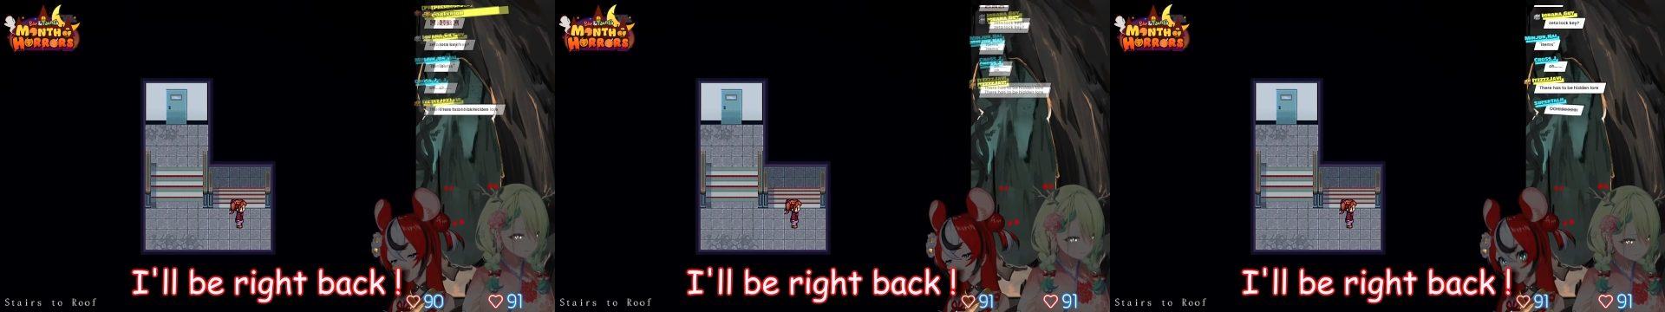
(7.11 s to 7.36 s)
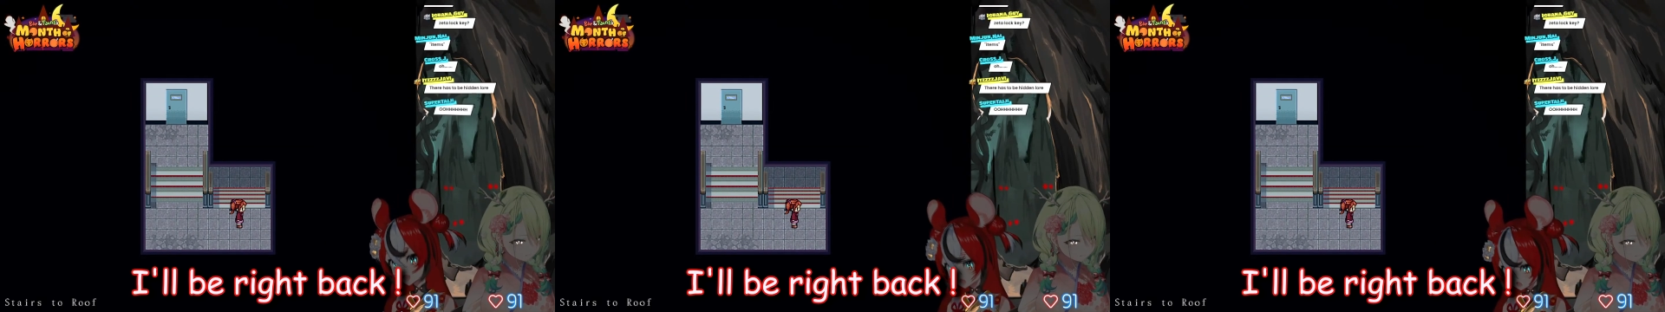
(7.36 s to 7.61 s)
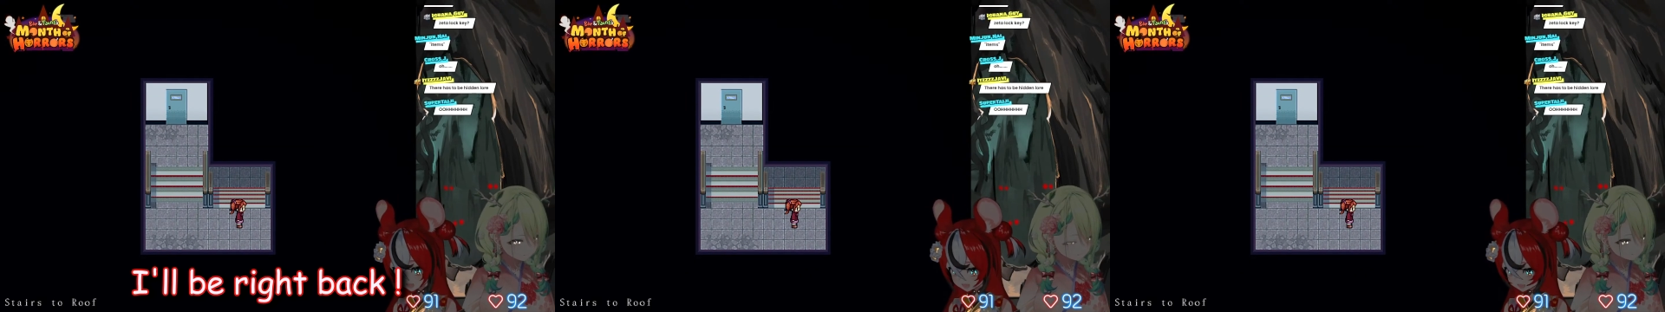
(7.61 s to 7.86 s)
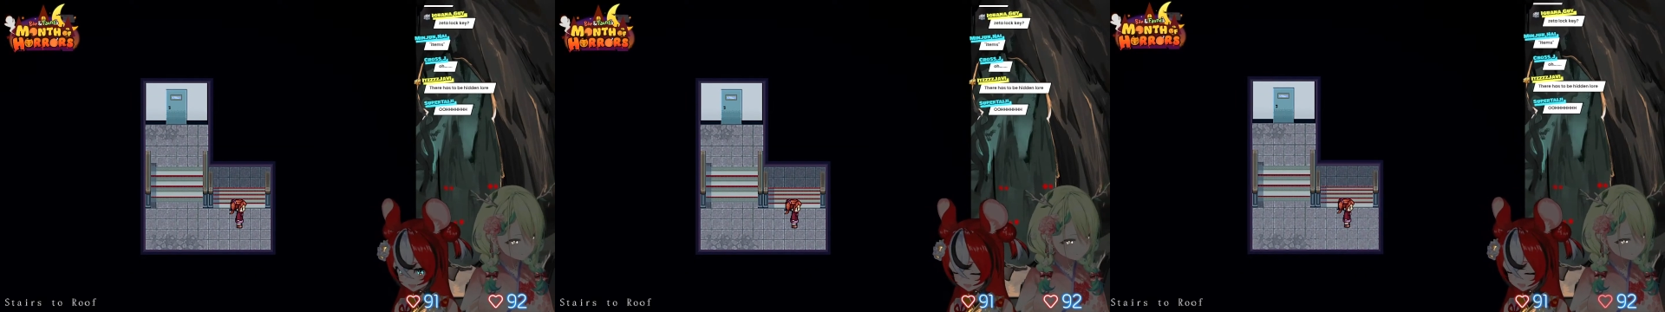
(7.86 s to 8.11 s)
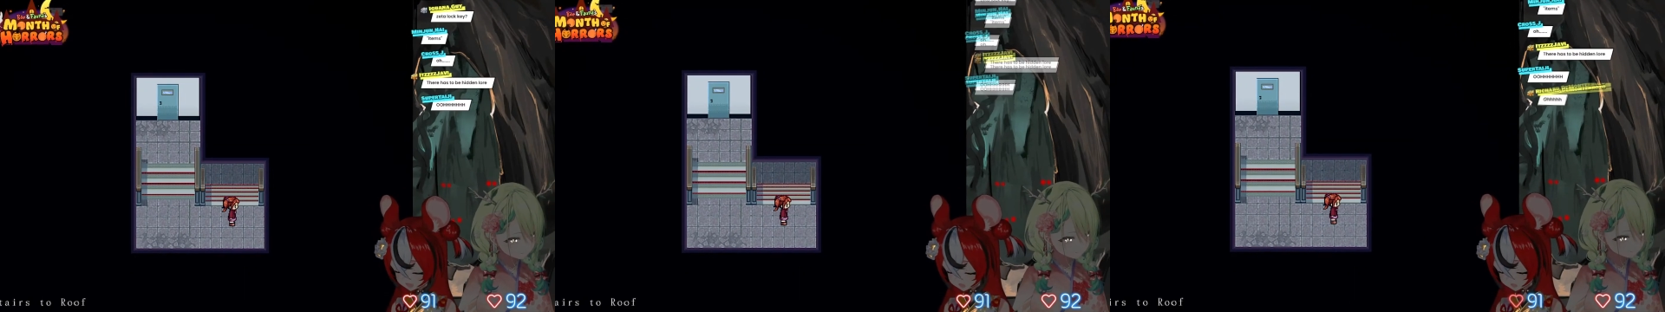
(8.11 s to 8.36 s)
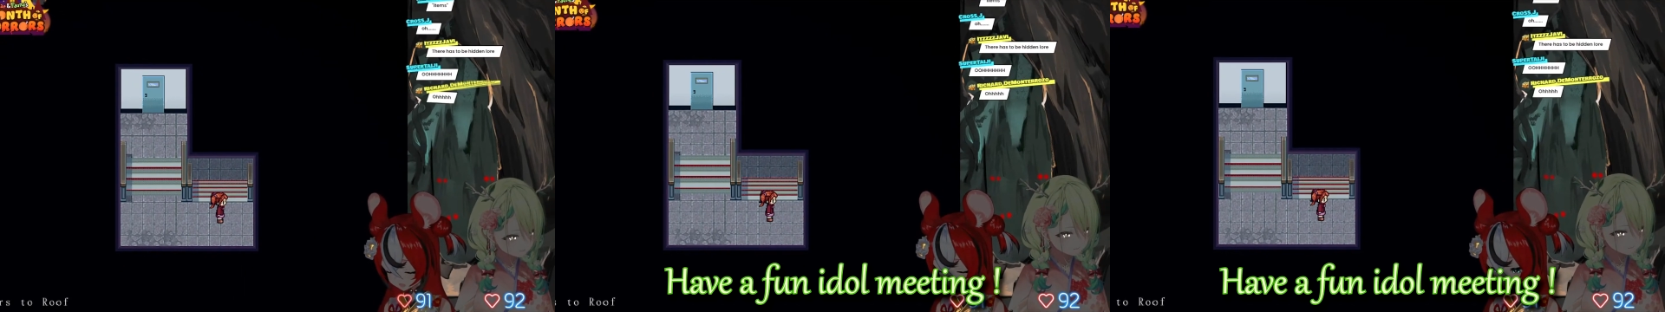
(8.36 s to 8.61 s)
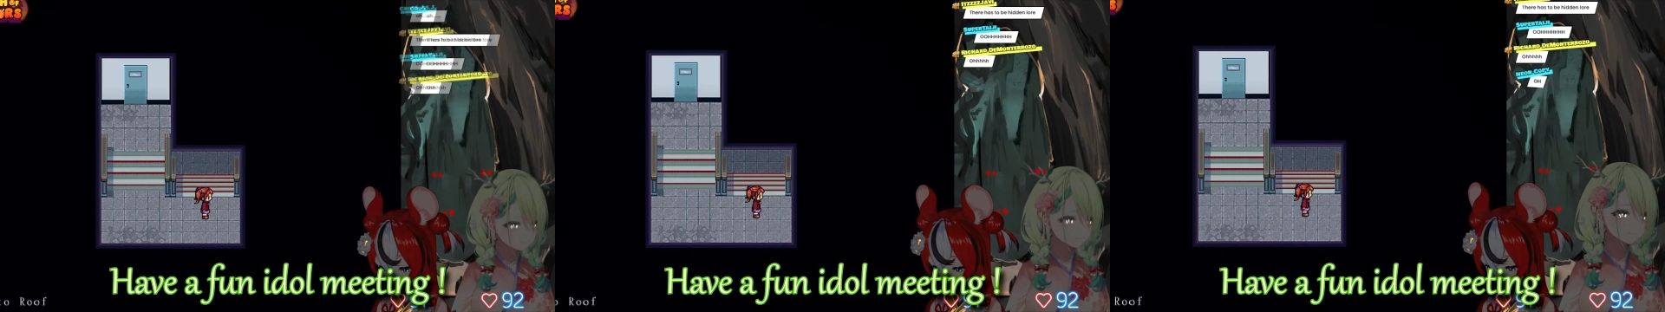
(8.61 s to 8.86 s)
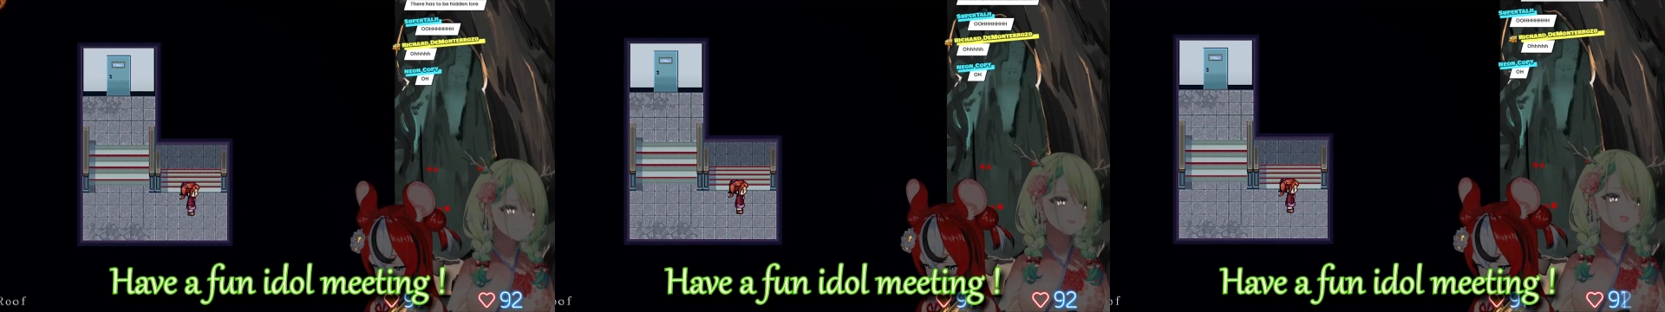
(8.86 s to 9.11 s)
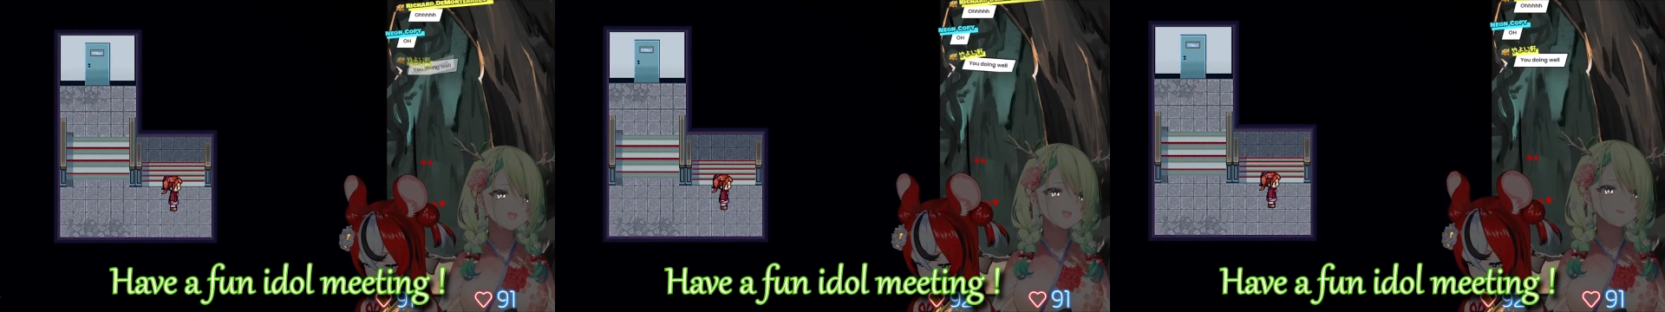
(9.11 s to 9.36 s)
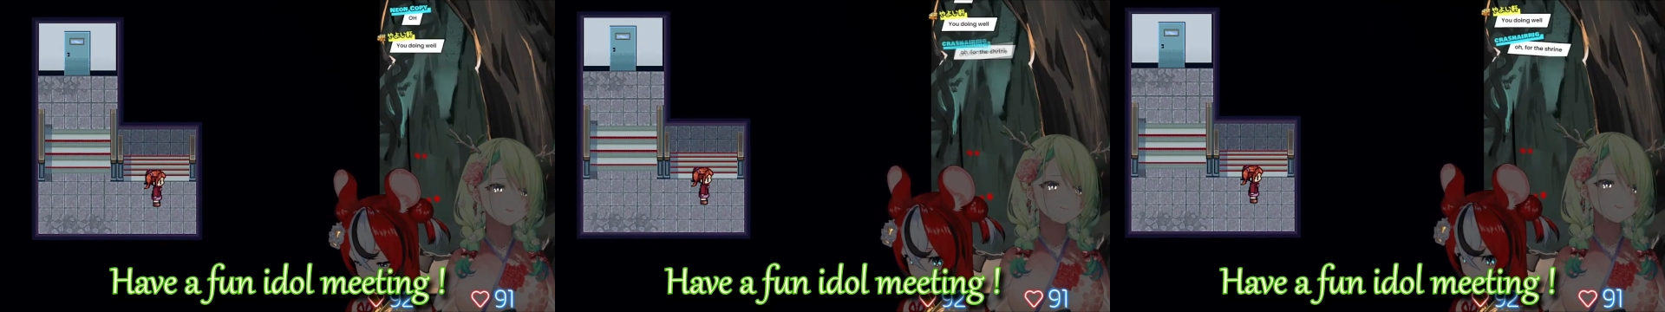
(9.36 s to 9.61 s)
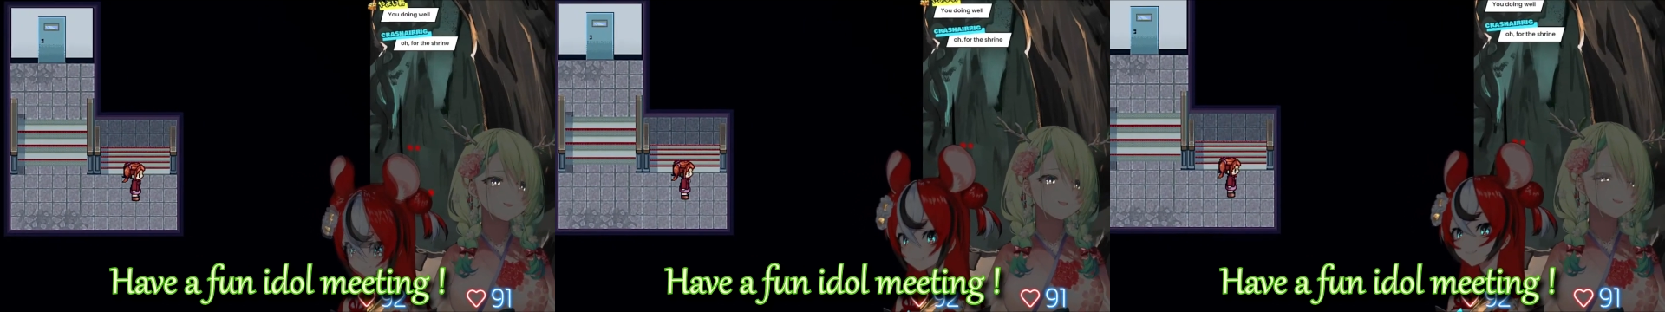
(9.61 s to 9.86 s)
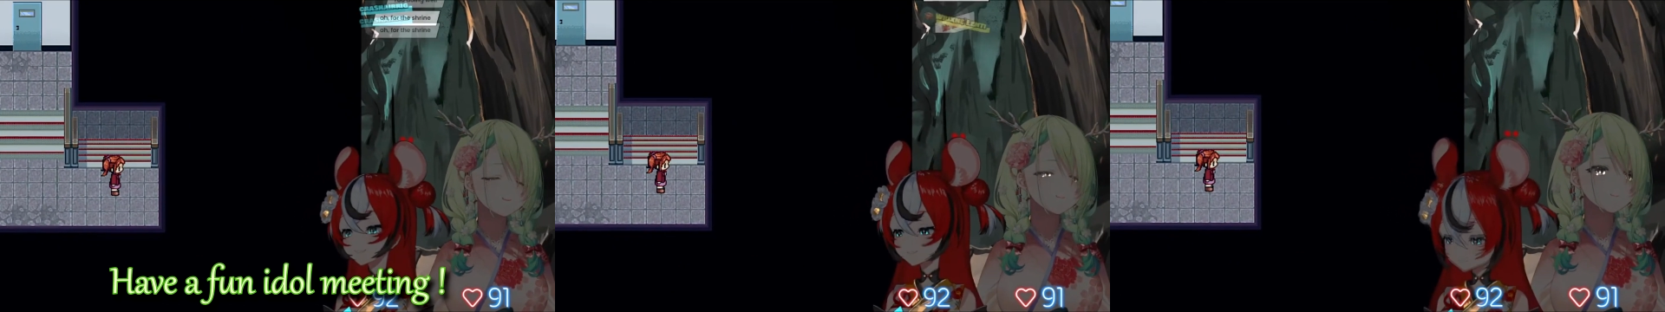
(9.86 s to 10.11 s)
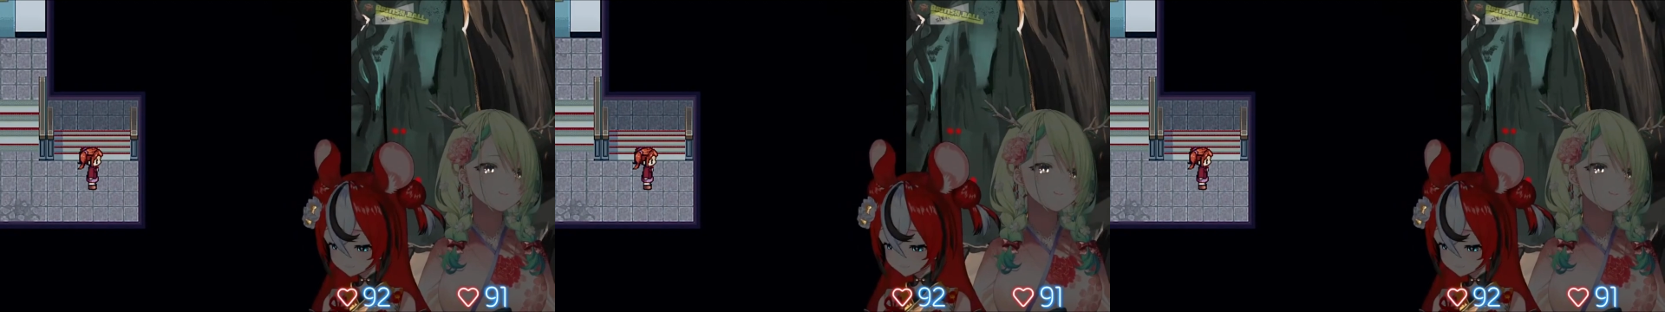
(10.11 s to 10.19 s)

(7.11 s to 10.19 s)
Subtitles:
[unreadable: no face in view]